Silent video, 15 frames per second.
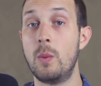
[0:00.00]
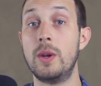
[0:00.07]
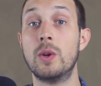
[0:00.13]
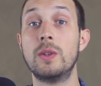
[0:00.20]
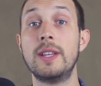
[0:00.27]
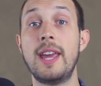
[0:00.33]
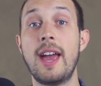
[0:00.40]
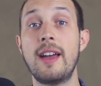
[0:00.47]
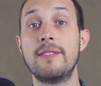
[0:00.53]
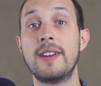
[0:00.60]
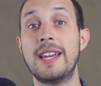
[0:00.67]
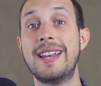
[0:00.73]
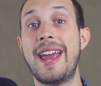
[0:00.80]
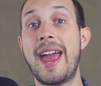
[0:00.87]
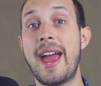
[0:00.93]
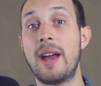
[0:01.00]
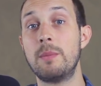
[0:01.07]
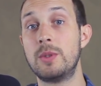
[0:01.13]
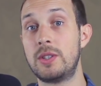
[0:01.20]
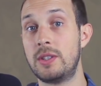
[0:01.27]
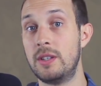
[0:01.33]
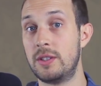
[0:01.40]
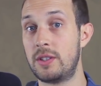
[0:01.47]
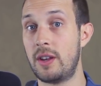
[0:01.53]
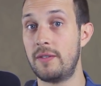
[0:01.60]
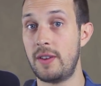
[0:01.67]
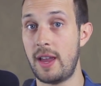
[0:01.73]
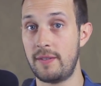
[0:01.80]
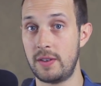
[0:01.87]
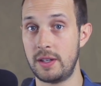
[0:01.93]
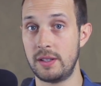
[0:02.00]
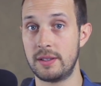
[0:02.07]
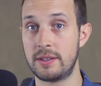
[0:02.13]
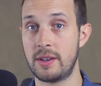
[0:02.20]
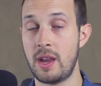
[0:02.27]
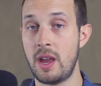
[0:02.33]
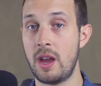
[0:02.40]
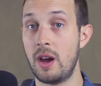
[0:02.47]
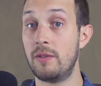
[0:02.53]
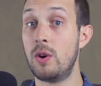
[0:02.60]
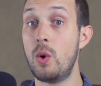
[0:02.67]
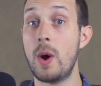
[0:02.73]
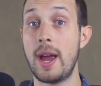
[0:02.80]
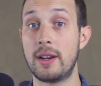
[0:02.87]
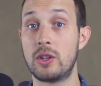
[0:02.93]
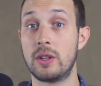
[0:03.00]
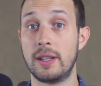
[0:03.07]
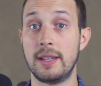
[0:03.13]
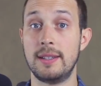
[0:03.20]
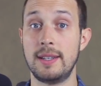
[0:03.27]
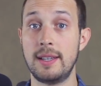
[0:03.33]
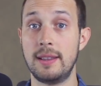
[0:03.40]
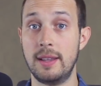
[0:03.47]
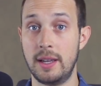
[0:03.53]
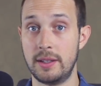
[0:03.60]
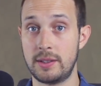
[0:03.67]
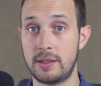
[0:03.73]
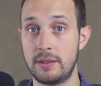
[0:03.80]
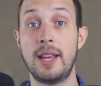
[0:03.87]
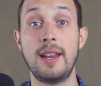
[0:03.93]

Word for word: We only have an absence of evidence of who actually did this.